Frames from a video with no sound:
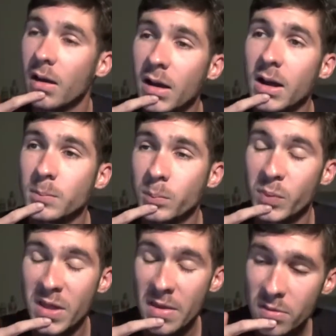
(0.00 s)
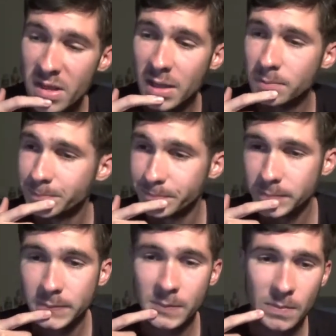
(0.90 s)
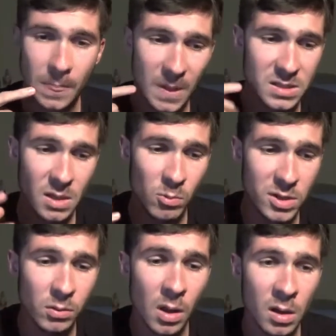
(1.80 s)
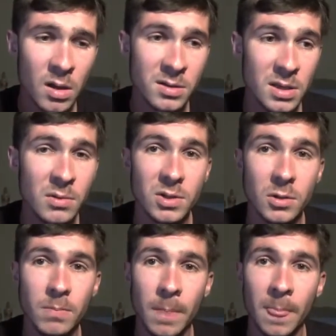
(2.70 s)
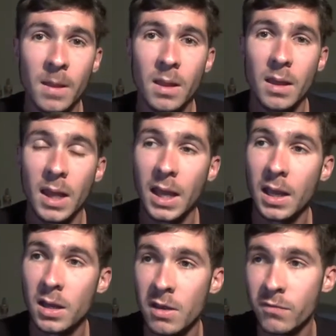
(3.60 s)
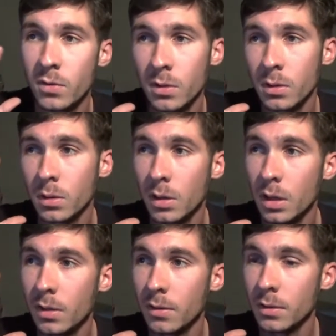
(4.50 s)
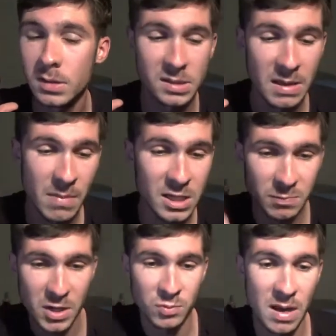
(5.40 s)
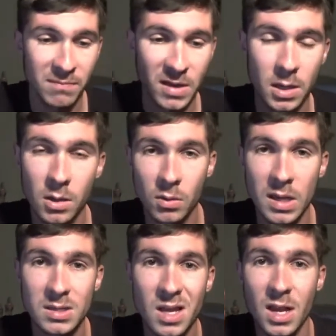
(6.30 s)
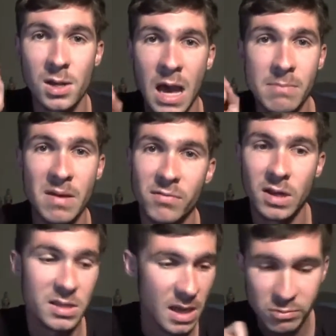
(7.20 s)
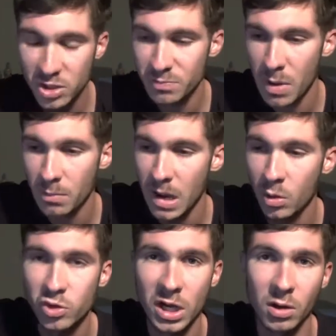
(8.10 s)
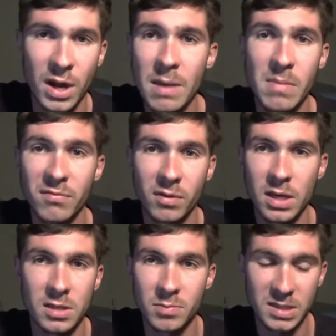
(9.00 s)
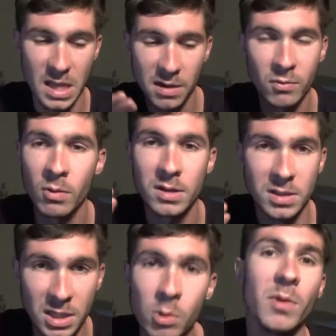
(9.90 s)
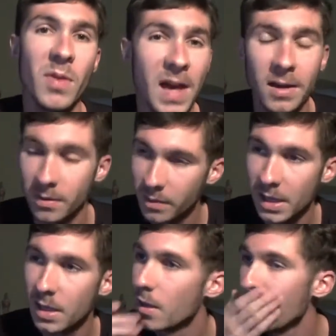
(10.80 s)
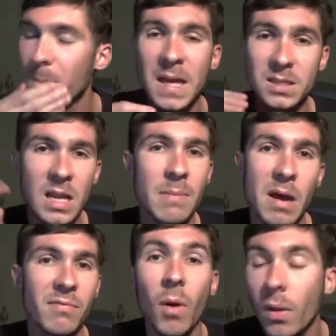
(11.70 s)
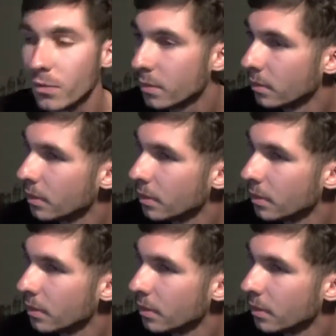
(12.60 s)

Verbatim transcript: Um, but the other thing is that when you log on to YouTube, and if you're, let's say my SpongeBob video is not meant for kids, I would just mark my whole channel not meant for kids because I don't even want to deal with that. Okay, that's not my fault.